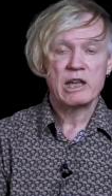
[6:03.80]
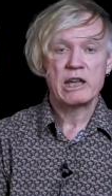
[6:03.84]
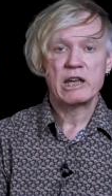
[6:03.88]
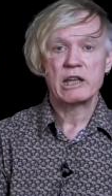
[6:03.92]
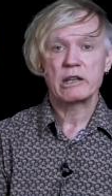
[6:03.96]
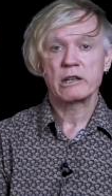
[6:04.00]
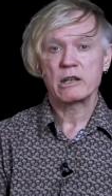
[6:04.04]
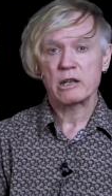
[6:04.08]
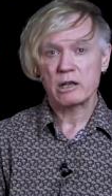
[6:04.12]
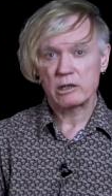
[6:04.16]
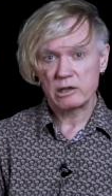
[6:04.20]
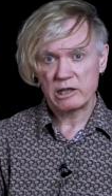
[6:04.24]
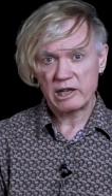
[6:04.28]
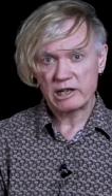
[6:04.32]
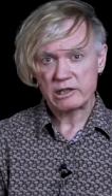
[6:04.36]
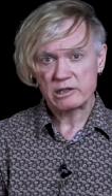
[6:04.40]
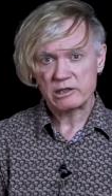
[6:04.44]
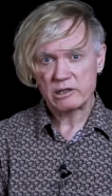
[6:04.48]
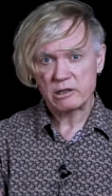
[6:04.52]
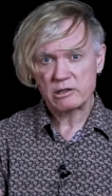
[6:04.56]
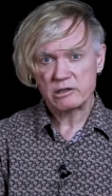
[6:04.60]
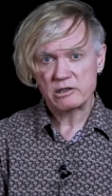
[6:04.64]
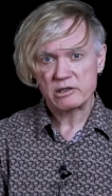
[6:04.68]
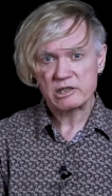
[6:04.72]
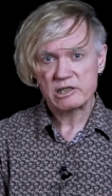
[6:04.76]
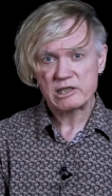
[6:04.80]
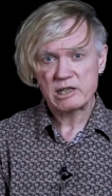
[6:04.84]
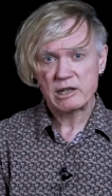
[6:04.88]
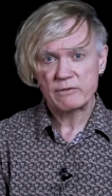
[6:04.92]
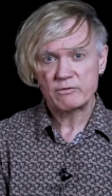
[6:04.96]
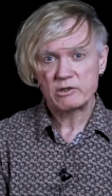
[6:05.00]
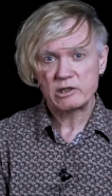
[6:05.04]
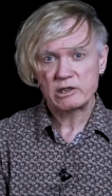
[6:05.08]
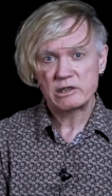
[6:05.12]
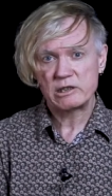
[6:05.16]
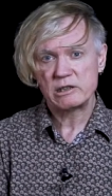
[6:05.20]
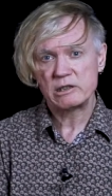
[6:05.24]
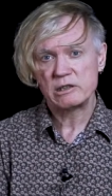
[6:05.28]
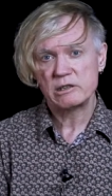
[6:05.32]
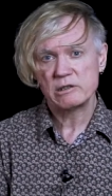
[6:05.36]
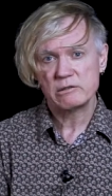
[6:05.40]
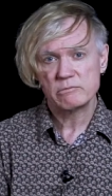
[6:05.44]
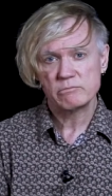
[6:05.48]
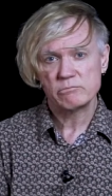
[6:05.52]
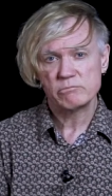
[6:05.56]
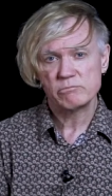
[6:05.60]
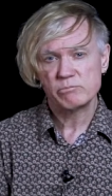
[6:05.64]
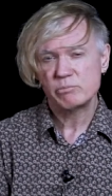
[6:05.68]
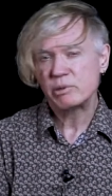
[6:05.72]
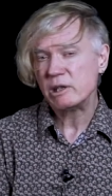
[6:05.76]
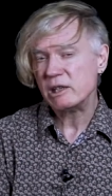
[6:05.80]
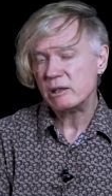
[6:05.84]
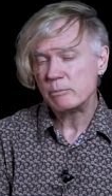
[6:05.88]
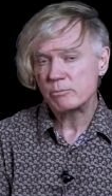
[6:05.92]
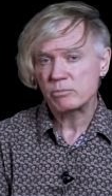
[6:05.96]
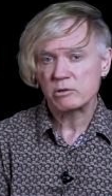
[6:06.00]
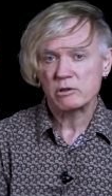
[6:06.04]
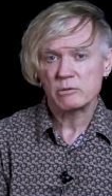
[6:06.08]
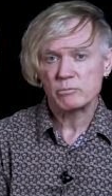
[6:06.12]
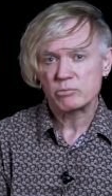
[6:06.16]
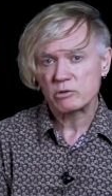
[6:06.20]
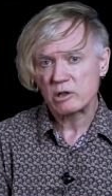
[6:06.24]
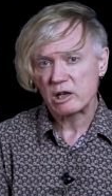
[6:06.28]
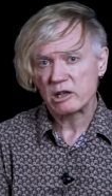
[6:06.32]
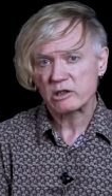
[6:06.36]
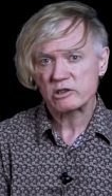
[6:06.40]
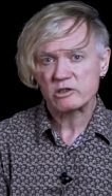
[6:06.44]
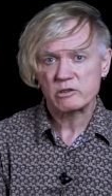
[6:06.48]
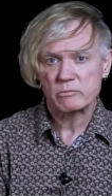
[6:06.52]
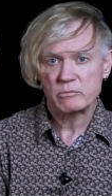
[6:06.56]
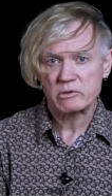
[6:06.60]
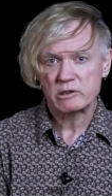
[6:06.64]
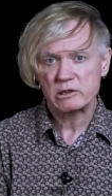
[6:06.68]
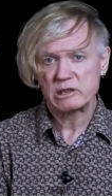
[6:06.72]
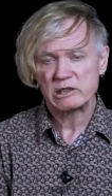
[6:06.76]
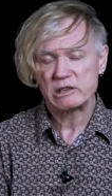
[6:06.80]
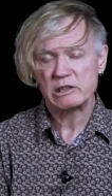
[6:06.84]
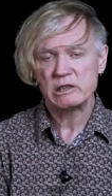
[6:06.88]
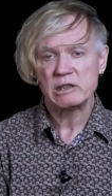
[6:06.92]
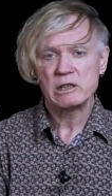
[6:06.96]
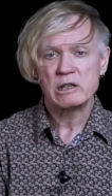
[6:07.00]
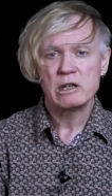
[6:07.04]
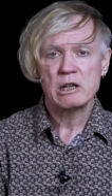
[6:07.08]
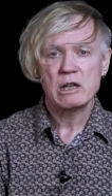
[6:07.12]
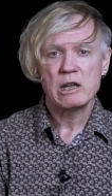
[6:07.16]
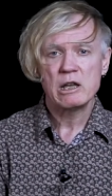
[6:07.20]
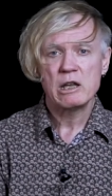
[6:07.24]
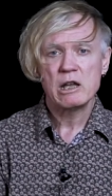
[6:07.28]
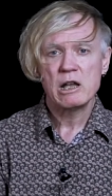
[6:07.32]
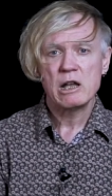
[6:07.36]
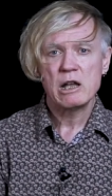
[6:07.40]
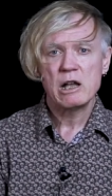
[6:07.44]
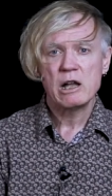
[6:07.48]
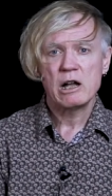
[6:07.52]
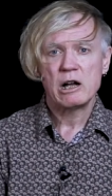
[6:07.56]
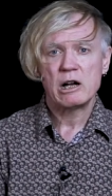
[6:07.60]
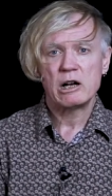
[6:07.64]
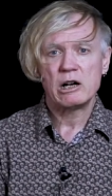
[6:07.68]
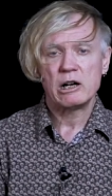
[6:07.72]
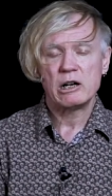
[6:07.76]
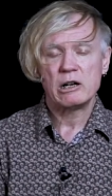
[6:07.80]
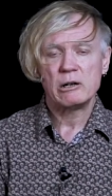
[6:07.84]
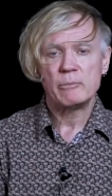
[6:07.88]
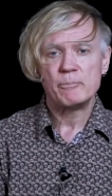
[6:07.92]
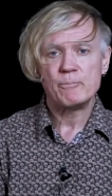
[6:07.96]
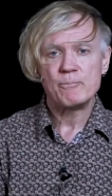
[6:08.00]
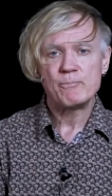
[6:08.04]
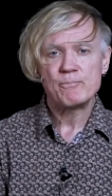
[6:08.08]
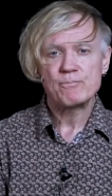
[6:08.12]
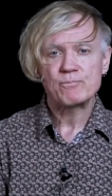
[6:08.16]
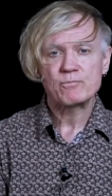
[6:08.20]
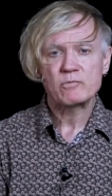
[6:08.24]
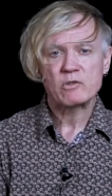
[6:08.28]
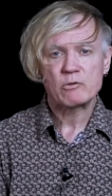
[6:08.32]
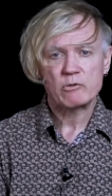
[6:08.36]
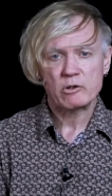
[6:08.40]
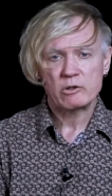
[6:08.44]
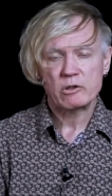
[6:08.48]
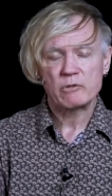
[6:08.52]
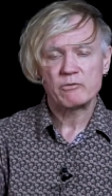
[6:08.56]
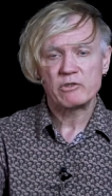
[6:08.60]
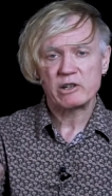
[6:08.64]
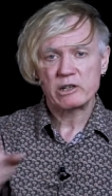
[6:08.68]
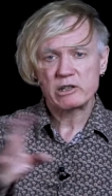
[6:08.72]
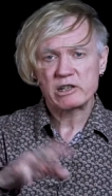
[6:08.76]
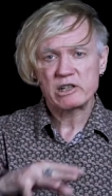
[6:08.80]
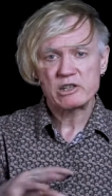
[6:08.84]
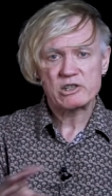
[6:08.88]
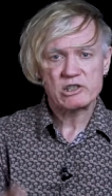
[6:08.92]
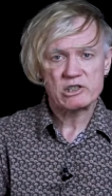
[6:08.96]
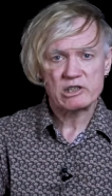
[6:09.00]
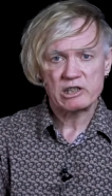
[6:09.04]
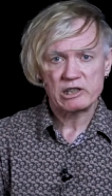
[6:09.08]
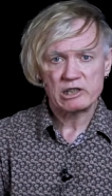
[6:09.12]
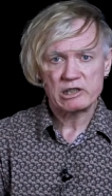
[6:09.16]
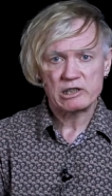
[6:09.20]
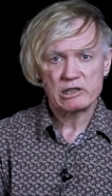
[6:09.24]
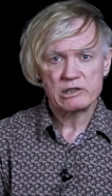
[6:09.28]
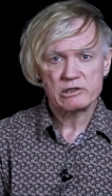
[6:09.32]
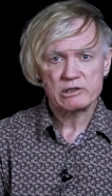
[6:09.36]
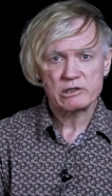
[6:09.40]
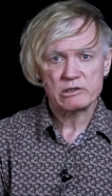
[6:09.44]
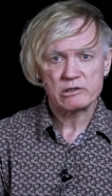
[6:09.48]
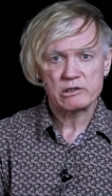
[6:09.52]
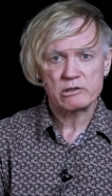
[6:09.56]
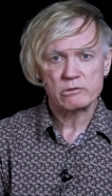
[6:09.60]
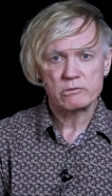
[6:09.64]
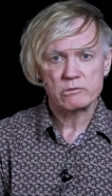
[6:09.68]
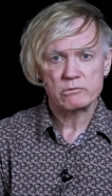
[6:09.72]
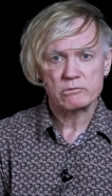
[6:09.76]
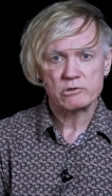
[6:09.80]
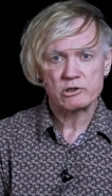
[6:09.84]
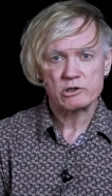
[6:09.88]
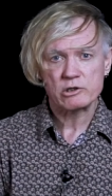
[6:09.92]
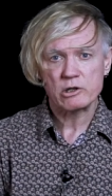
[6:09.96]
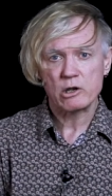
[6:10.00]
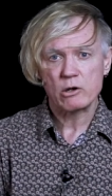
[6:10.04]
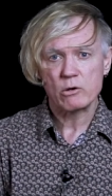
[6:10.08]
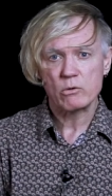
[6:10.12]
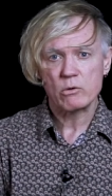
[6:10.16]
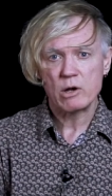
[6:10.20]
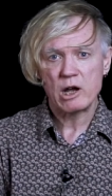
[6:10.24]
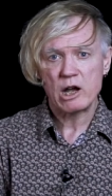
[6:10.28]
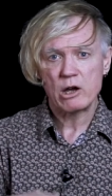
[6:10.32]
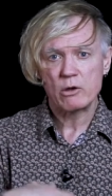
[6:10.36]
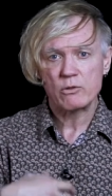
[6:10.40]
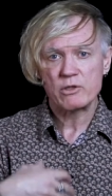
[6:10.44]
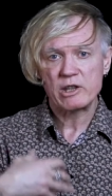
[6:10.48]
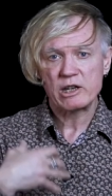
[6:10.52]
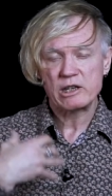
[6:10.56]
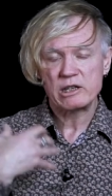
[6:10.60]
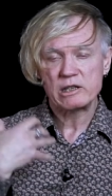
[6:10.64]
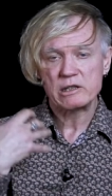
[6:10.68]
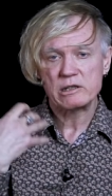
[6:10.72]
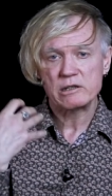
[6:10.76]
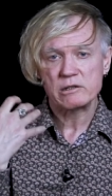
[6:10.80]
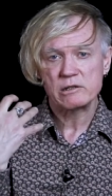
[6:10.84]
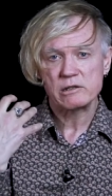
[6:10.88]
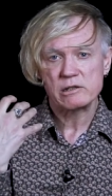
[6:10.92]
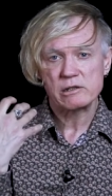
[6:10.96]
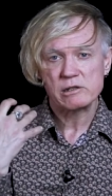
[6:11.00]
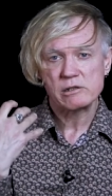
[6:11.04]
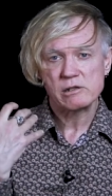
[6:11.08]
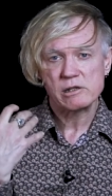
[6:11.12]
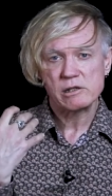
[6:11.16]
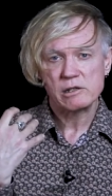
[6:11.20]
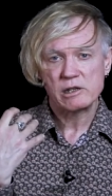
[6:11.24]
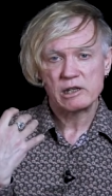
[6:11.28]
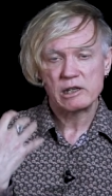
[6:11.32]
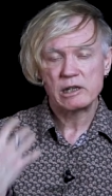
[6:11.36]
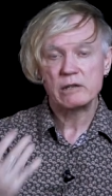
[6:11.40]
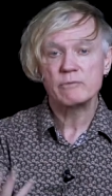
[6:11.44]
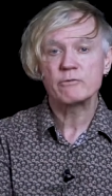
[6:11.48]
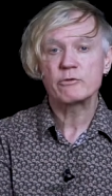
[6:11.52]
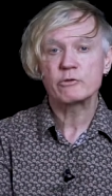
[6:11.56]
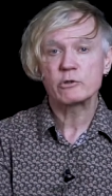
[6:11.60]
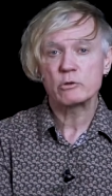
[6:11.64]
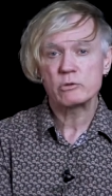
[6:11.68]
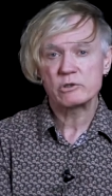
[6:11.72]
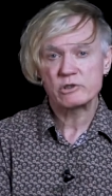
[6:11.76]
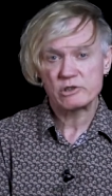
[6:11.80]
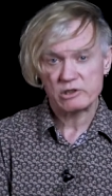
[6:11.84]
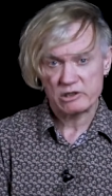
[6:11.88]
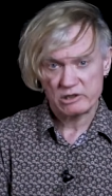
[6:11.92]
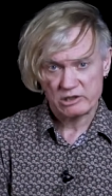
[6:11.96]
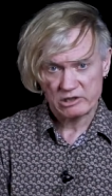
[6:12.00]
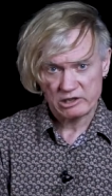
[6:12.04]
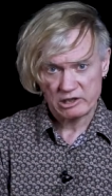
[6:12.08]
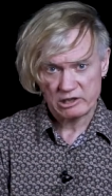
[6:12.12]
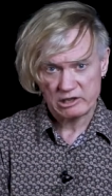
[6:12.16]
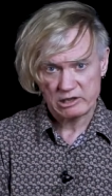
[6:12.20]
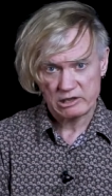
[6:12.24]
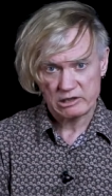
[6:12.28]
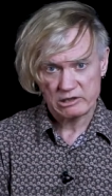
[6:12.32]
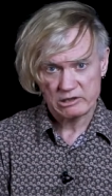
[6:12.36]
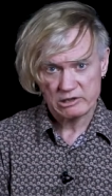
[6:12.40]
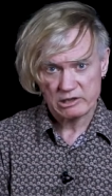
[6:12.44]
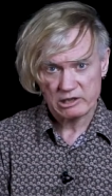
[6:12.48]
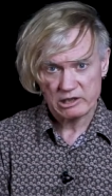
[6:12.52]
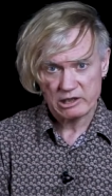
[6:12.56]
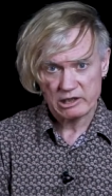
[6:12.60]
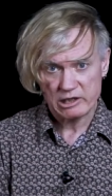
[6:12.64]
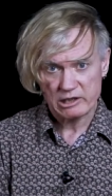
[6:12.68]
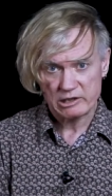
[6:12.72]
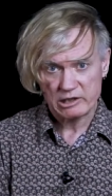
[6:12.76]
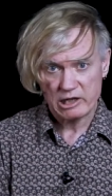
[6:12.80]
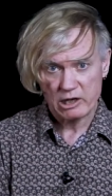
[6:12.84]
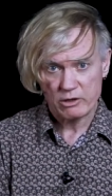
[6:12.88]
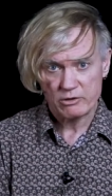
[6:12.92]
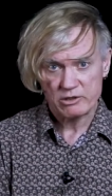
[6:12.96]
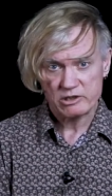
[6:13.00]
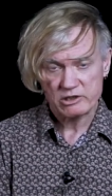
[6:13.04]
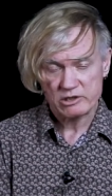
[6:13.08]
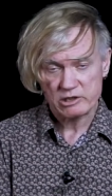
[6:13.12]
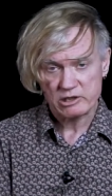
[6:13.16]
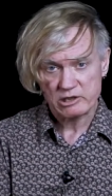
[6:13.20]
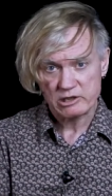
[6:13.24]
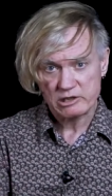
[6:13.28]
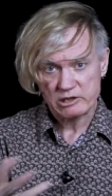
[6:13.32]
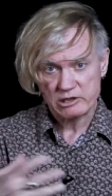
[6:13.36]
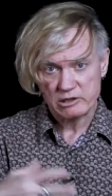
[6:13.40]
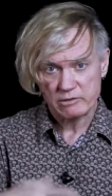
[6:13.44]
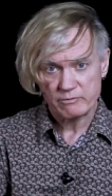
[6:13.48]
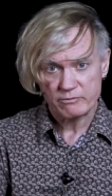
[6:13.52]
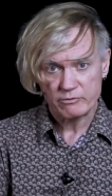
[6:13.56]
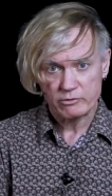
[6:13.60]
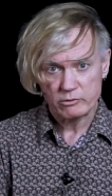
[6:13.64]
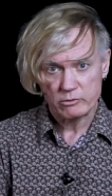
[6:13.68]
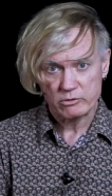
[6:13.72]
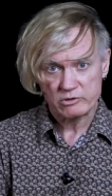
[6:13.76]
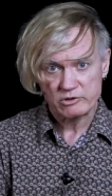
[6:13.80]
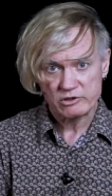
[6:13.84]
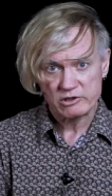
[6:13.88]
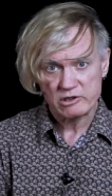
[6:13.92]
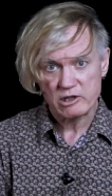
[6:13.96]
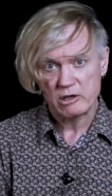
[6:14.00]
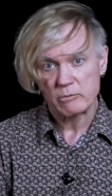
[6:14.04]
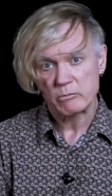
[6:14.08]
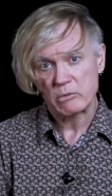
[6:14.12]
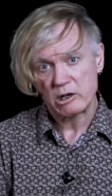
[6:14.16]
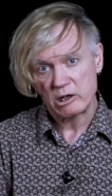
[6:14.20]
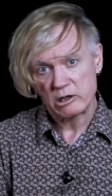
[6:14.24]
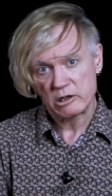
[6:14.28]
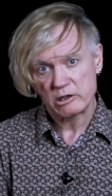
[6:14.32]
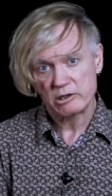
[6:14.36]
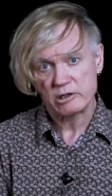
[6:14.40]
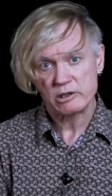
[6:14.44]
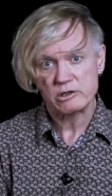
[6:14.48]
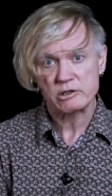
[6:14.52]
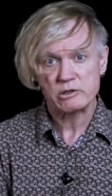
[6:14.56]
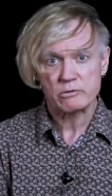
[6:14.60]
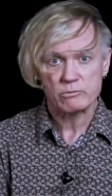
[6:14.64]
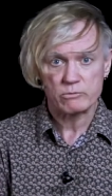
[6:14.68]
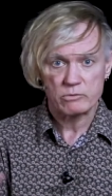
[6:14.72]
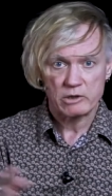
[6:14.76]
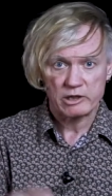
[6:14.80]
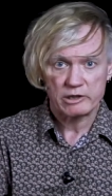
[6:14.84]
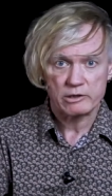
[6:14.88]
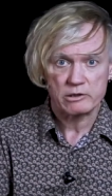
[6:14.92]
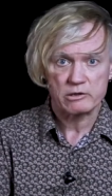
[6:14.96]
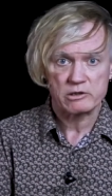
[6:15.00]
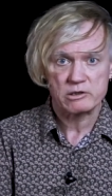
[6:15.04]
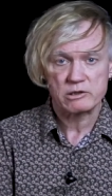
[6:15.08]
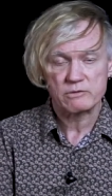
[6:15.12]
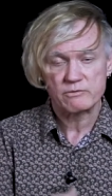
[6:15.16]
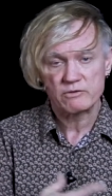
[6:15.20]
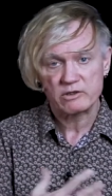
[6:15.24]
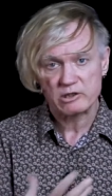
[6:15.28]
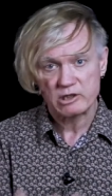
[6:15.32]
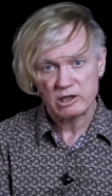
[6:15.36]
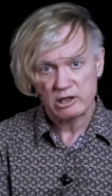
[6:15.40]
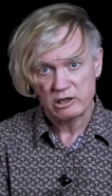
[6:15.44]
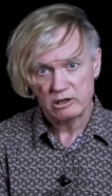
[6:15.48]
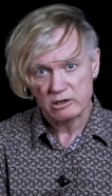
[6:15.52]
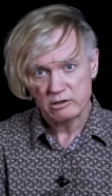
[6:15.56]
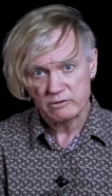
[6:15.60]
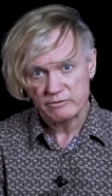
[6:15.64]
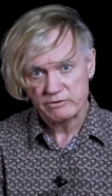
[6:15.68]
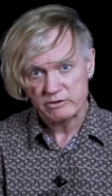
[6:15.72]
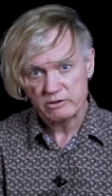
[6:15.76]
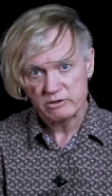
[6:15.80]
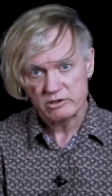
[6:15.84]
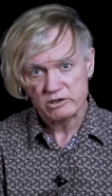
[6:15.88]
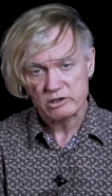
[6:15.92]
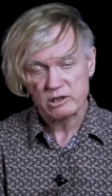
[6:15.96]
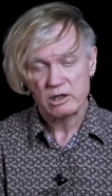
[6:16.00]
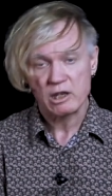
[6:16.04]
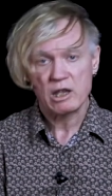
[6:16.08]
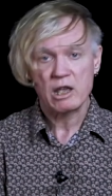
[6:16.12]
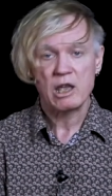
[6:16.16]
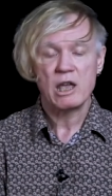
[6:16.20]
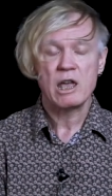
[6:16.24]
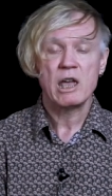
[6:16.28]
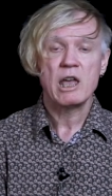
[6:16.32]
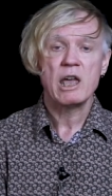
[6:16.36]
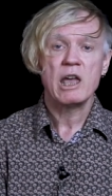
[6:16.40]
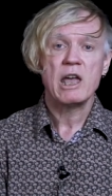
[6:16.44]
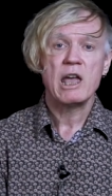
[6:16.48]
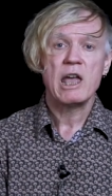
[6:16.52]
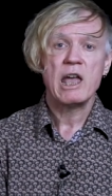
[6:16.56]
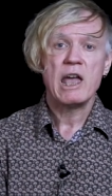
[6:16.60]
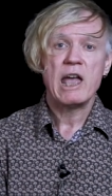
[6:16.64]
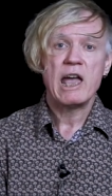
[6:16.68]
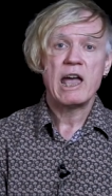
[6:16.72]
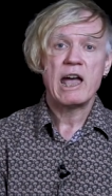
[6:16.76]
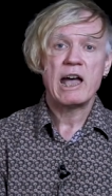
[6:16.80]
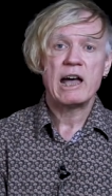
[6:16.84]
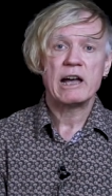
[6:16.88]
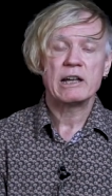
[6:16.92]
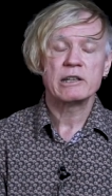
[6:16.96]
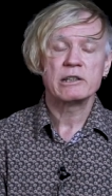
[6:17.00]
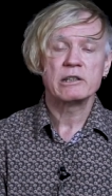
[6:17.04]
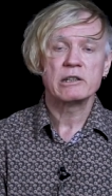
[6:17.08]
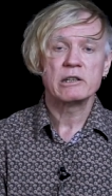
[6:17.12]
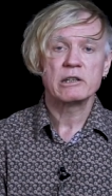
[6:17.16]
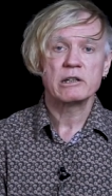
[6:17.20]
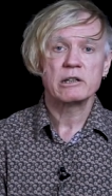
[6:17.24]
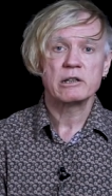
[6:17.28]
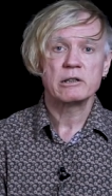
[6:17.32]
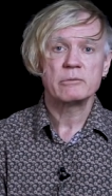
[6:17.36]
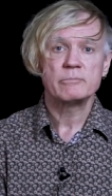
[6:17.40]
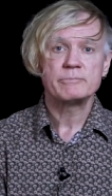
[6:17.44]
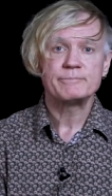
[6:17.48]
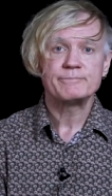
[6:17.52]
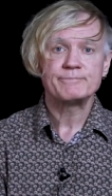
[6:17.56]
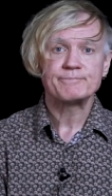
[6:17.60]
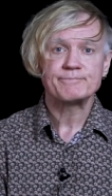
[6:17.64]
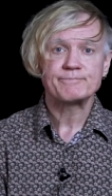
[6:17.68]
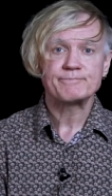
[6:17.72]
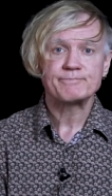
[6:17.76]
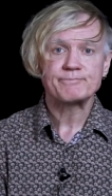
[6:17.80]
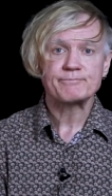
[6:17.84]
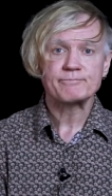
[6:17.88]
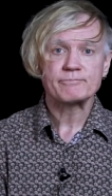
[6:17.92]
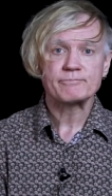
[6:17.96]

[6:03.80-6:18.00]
and collect 70 people approximately um, from the various cities to show how they influence the cities and how the cities influence them artists, writers, photographers. And um,